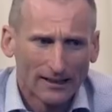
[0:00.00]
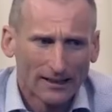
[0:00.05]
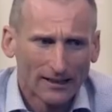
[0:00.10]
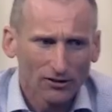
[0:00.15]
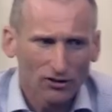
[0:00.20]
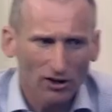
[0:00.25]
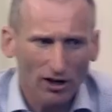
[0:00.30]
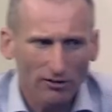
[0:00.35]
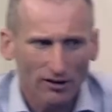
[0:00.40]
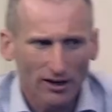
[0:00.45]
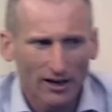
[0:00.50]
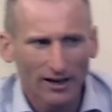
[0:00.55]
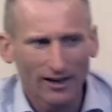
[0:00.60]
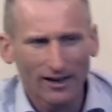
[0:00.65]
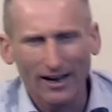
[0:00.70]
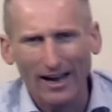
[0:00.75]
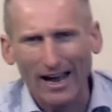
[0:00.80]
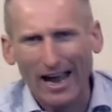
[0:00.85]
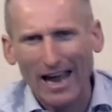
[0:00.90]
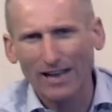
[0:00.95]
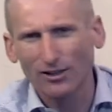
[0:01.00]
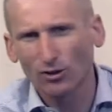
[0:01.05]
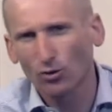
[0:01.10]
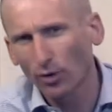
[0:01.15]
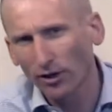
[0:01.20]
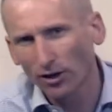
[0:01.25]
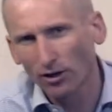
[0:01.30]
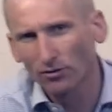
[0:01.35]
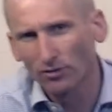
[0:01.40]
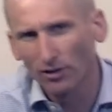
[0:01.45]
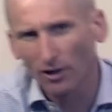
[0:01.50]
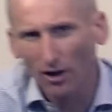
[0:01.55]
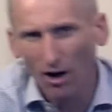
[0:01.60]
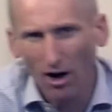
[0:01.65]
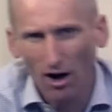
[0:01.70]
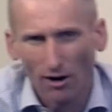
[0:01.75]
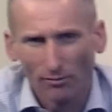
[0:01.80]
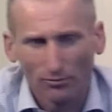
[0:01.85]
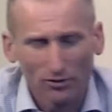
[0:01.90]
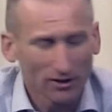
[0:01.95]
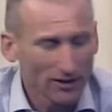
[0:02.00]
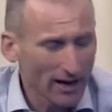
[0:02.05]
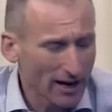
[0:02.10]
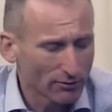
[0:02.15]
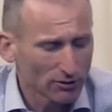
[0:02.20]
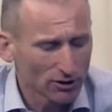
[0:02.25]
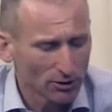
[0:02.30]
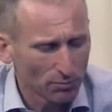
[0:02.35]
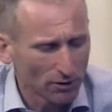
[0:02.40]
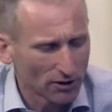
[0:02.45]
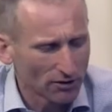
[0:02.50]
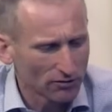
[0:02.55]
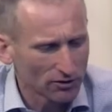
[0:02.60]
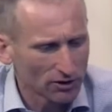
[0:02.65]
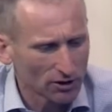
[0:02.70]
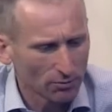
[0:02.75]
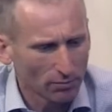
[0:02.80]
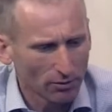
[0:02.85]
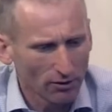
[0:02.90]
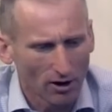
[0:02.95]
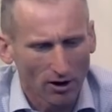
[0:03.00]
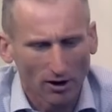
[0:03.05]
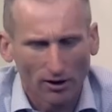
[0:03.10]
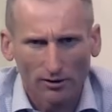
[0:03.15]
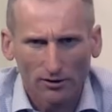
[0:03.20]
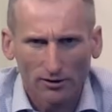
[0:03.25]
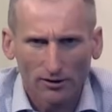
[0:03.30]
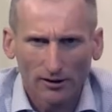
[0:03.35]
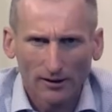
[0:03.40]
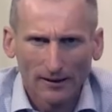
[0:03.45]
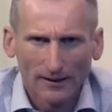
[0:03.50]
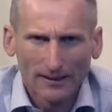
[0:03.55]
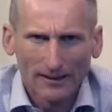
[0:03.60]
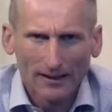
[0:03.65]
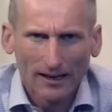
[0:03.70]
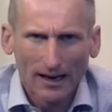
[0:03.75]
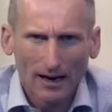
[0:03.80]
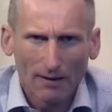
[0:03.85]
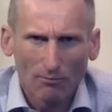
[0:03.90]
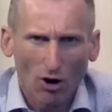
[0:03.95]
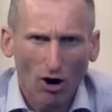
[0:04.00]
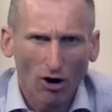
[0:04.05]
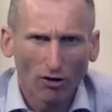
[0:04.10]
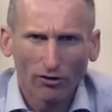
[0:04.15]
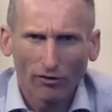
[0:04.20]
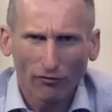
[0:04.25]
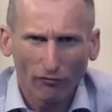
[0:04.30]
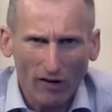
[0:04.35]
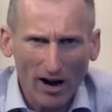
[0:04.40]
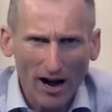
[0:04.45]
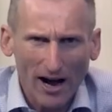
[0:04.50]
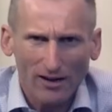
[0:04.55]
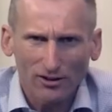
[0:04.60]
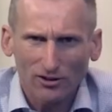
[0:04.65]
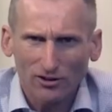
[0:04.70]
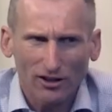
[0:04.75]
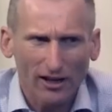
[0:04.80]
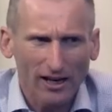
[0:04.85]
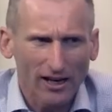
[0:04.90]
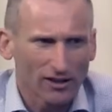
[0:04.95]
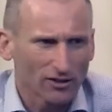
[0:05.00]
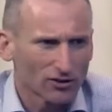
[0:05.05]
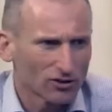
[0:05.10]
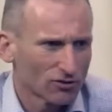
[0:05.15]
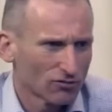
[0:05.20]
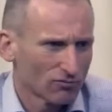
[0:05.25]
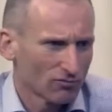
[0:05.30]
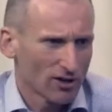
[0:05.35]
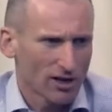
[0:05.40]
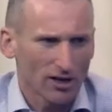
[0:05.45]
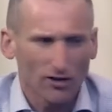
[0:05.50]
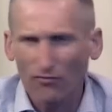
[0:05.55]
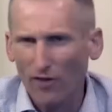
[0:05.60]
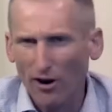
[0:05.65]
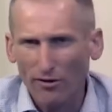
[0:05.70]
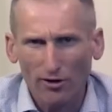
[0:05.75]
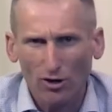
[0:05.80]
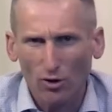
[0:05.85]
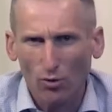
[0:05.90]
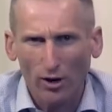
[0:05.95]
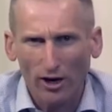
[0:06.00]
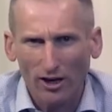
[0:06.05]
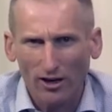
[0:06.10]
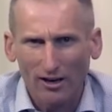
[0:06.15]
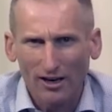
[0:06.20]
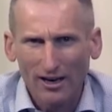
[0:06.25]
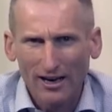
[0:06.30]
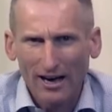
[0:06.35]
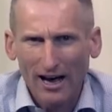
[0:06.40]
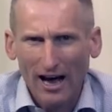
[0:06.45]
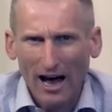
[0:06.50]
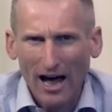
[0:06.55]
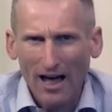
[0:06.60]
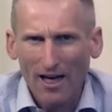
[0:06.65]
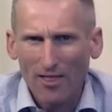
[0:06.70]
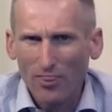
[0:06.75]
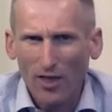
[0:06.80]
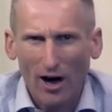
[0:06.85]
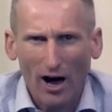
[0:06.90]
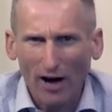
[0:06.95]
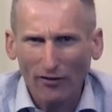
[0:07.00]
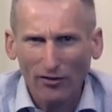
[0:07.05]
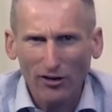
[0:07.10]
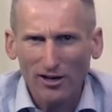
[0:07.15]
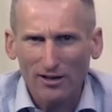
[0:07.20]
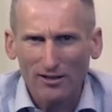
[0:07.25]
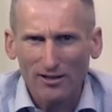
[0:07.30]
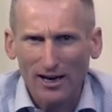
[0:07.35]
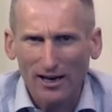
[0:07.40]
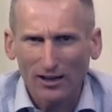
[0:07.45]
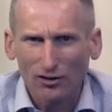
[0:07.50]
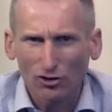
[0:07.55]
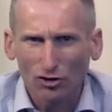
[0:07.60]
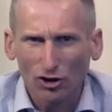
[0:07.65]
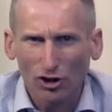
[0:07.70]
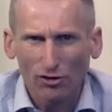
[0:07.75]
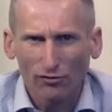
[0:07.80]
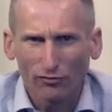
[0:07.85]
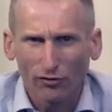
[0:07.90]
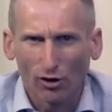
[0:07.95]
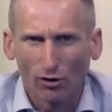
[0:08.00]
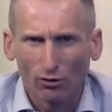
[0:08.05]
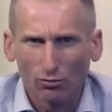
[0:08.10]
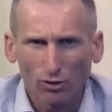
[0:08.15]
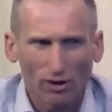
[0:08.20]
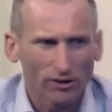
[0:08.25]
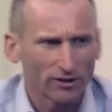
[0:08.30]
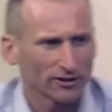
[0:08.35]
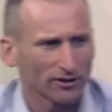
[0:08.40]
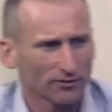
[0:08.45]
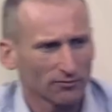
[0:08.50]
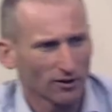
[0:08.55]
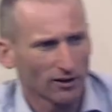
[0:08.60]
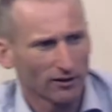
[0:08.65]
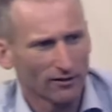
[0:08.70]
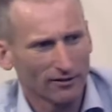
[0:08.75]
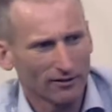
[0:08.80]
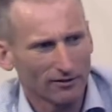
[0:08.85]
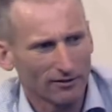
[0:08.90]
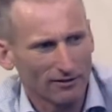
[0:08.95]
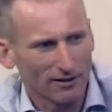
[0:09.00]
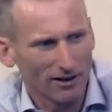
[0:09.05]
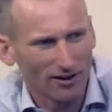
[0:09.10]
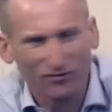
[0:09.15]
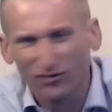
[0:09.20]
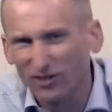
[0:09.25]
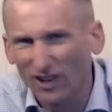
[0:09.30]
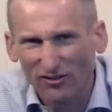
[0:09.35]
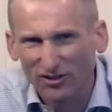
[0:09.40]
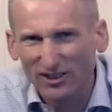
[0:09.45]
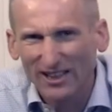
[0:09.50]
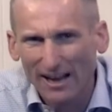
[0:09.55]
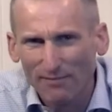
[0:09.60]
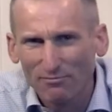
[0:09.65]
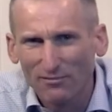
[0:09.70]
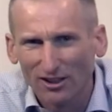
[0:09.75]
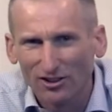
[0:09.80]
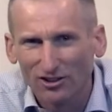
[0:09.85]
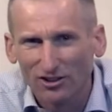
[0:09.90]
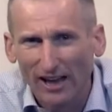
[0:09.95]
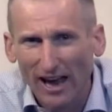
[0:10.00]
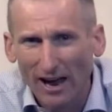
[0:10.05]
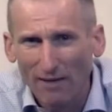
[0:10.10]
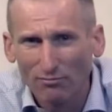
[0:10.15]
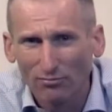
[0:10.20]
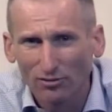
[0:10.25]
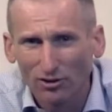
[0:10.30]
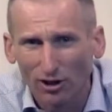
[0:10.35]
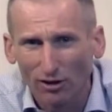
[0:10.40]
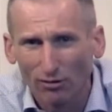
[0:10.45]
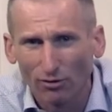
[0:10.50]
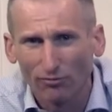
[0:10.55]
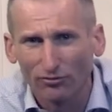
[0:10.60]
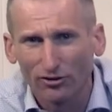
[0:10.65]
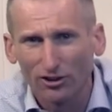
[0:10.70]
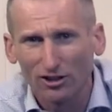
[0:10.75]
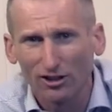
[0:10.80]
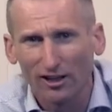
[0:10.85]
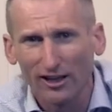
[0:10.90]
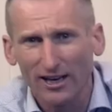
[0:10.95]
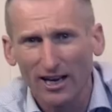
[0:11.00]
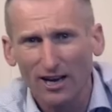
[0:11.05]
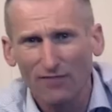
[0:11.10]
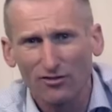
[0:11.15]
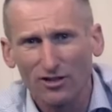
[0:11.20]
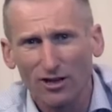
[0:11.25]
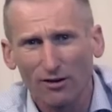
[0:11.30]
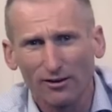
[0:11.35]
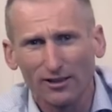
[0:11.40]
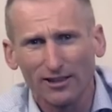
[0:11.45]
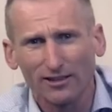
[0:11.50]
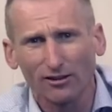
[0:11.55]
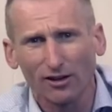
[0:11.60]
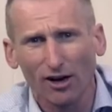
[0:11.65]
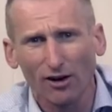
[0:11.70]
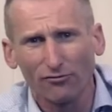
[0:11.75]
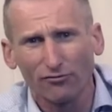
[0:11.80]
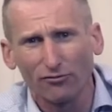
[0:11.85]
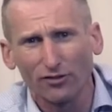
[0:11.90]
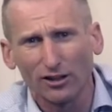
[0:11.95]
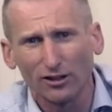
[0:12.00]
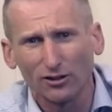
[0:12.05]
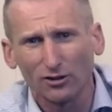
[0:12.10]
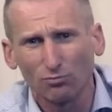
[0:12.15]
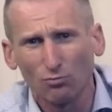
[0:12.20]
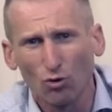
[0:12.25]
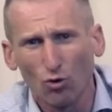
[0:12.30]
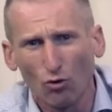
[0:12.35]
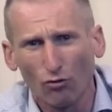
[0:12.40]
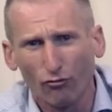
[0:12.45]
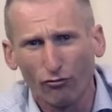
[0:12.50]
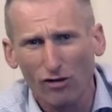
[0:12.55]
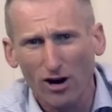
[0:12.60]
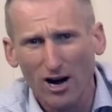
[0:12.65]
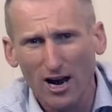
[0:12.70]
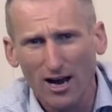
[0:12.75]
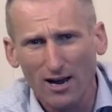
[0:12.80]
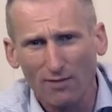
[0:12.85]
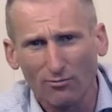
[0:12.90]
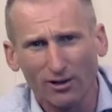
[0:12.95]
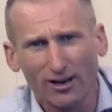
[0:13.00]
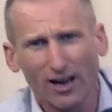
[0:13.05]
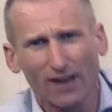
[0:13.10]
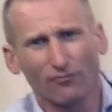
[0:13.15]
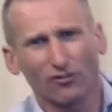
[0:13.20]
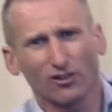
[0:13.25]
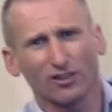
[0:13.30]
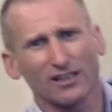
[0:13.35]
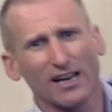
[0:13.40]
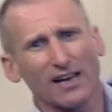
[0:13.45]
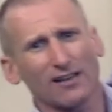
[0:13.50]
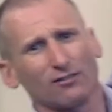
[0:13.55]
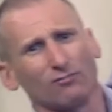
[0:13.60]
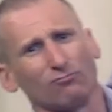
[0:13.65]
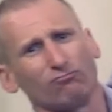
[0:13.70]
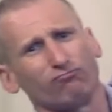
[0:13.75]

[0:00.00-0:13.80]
So it's quick on the climbs, and that was a bit of a surprise. On the flats, it's very quick, and I think that's twofold. One is I've slammed this stem, so obviously even though I didn't go for the small frame and have the saddle